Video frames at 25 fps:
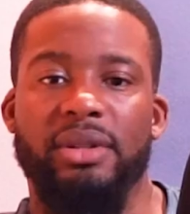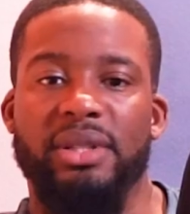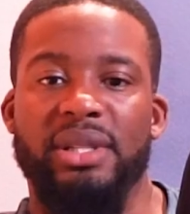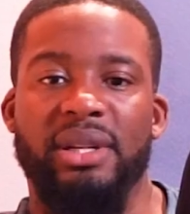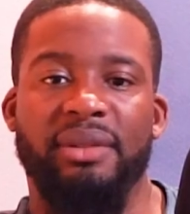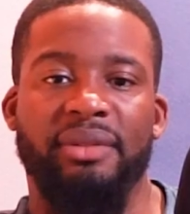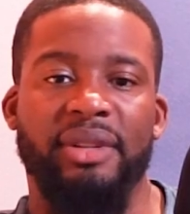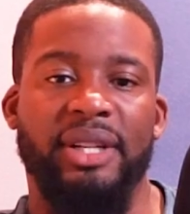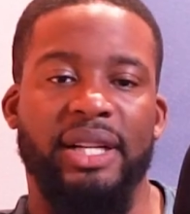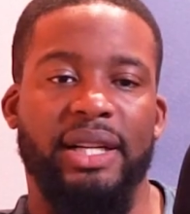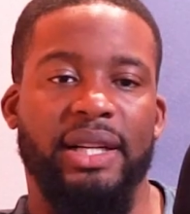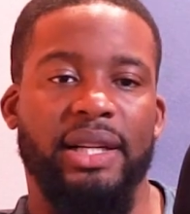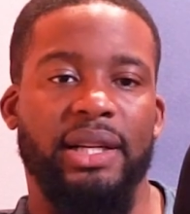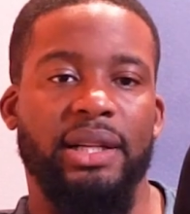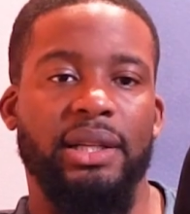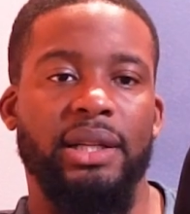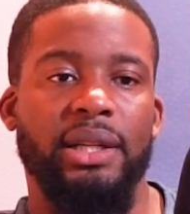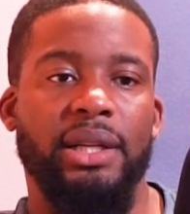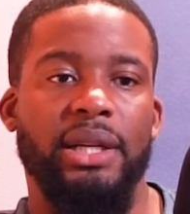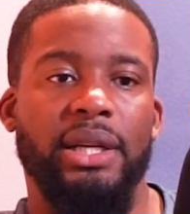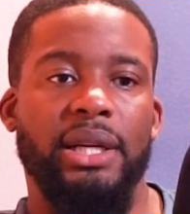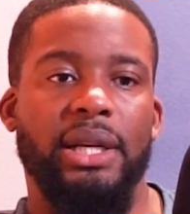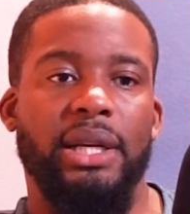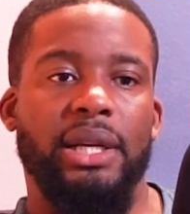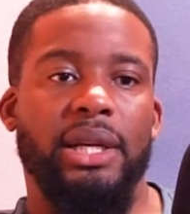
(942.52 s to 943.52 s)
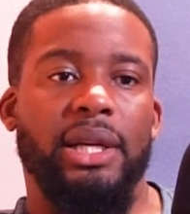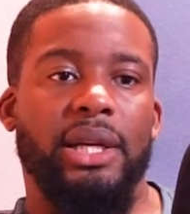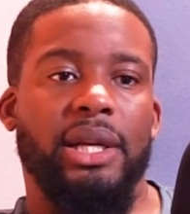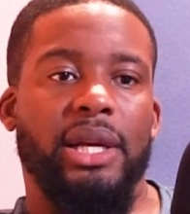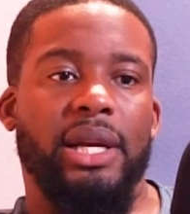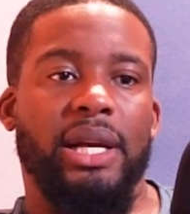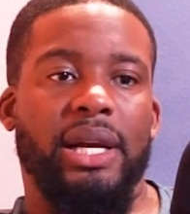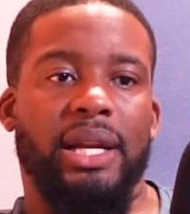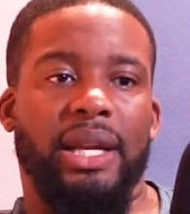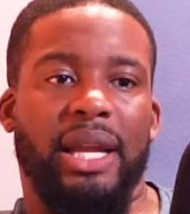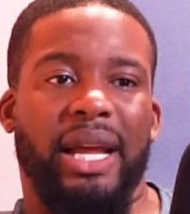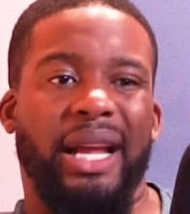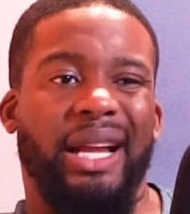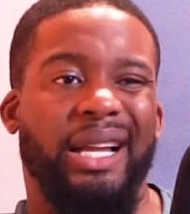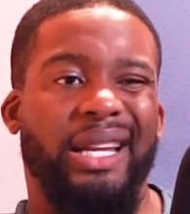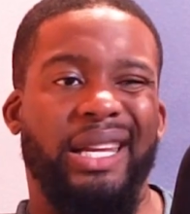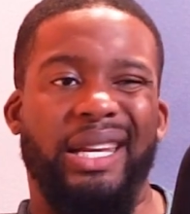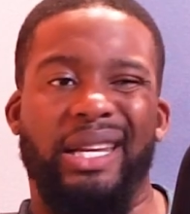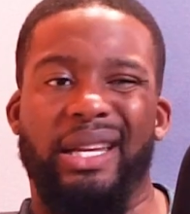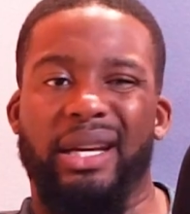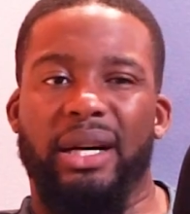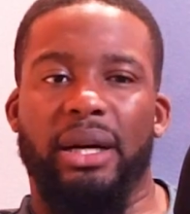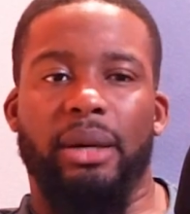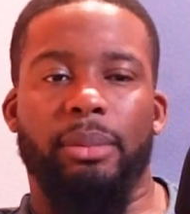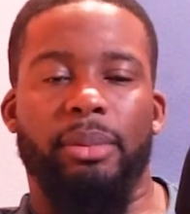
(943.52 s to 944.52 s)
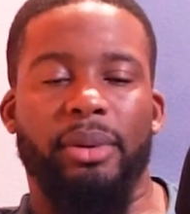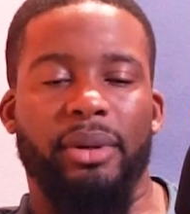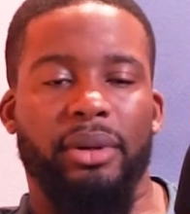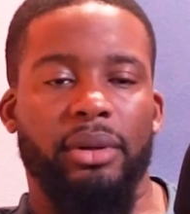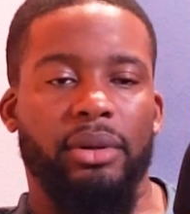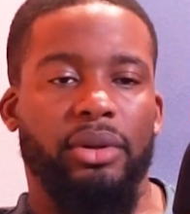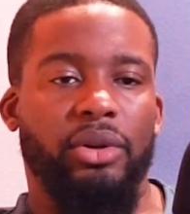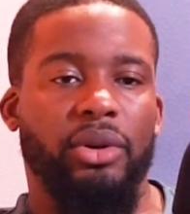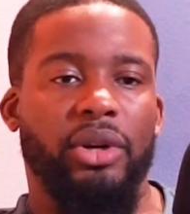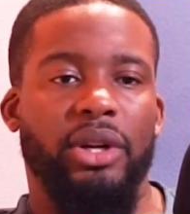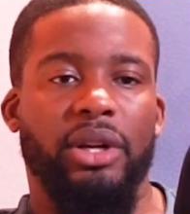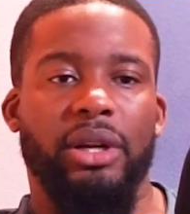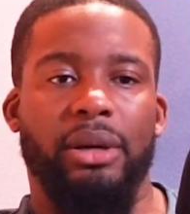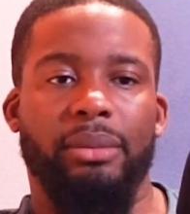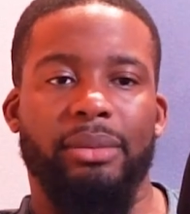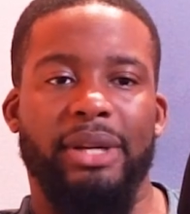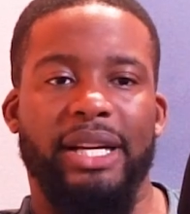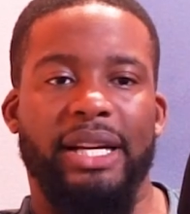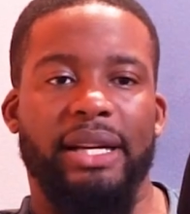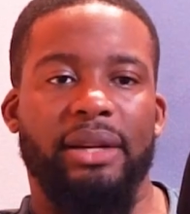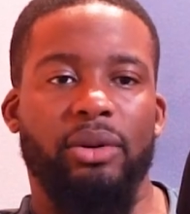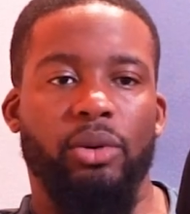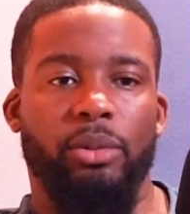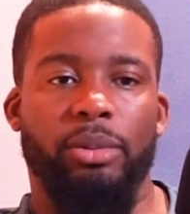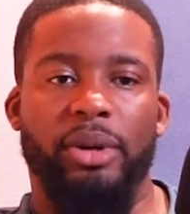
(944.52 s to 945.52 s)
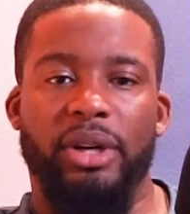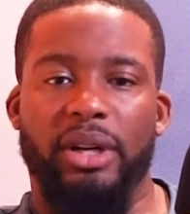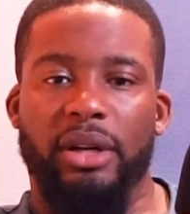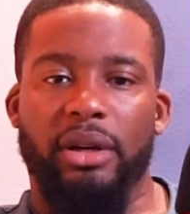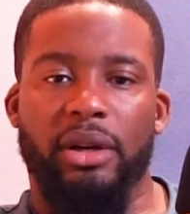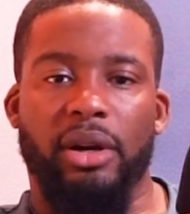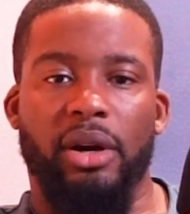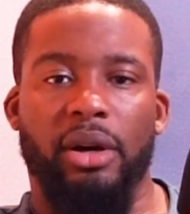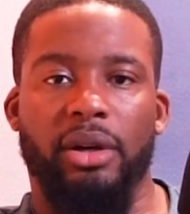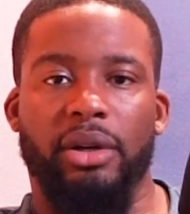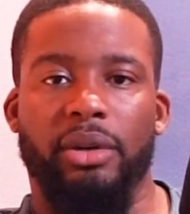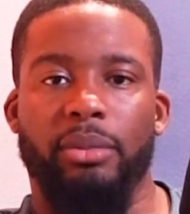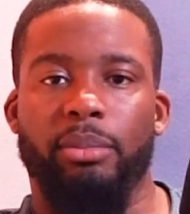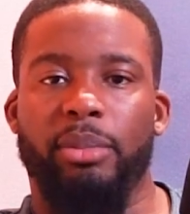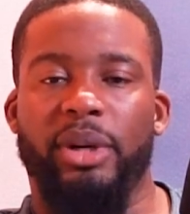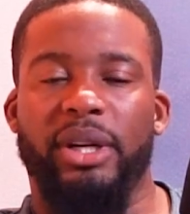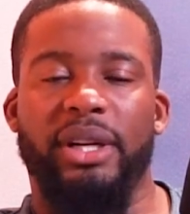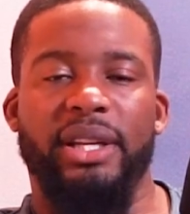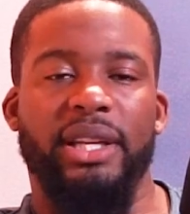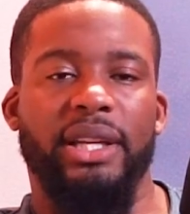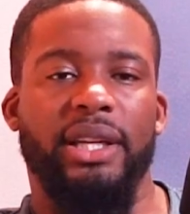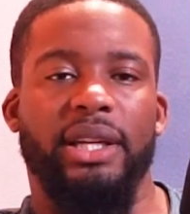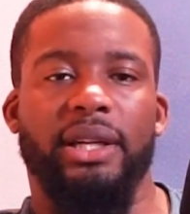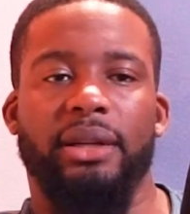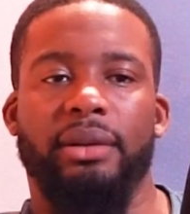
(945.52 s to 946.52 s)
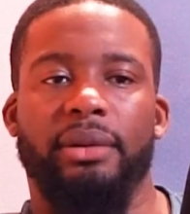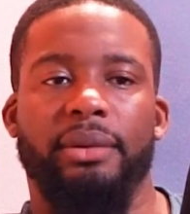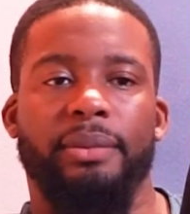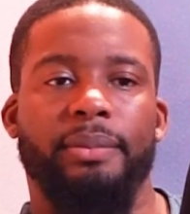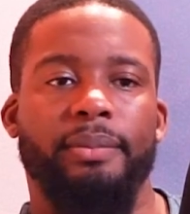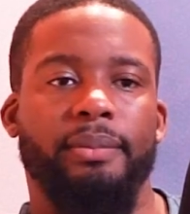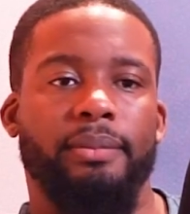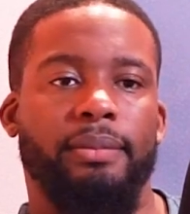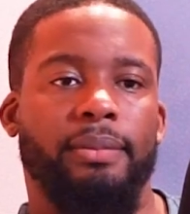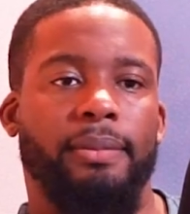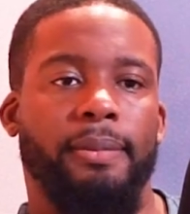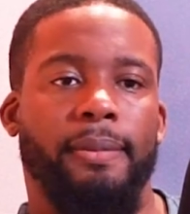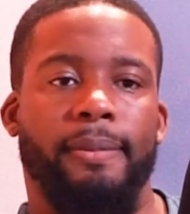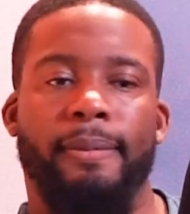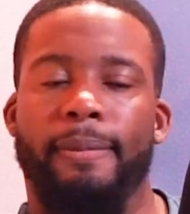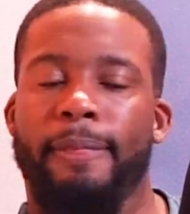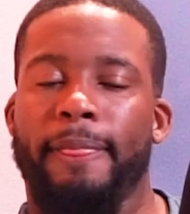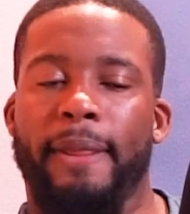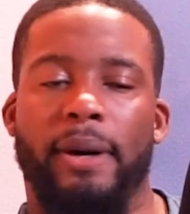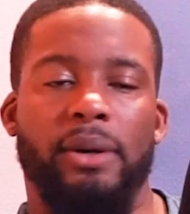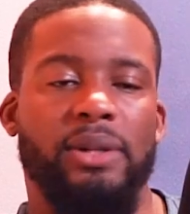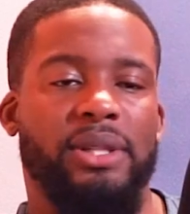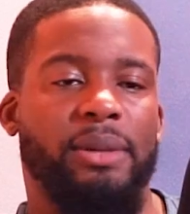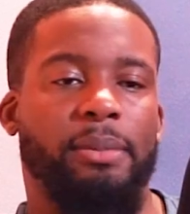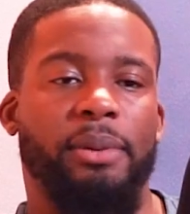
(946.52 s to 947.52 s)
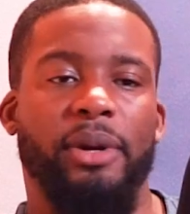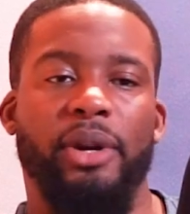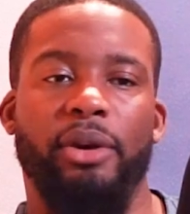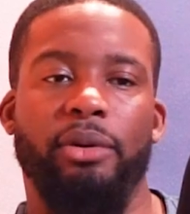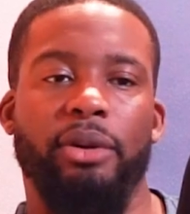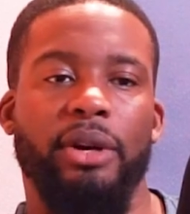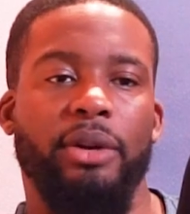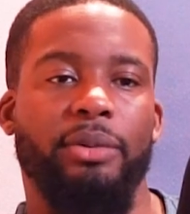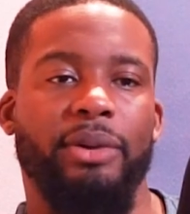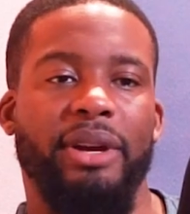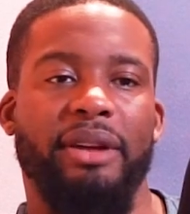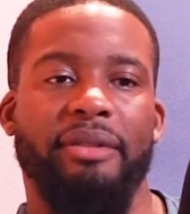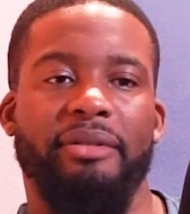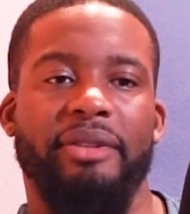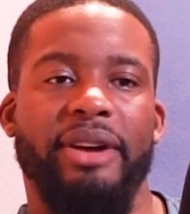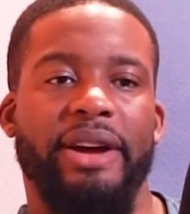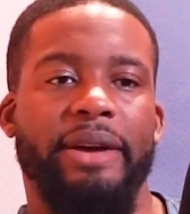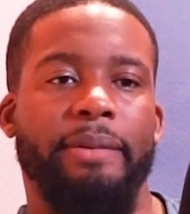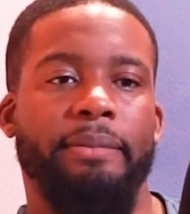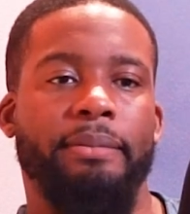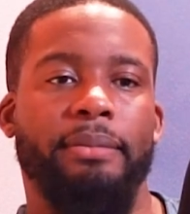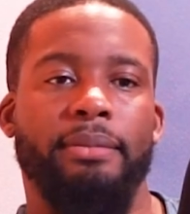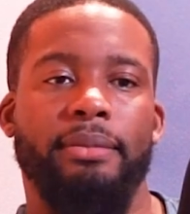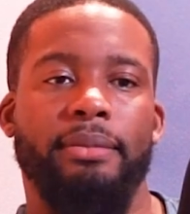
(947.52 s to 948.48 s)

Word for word: stuff like that, and like clean it up and doing up like little put in the garden. But yeah, that was a period where, fam,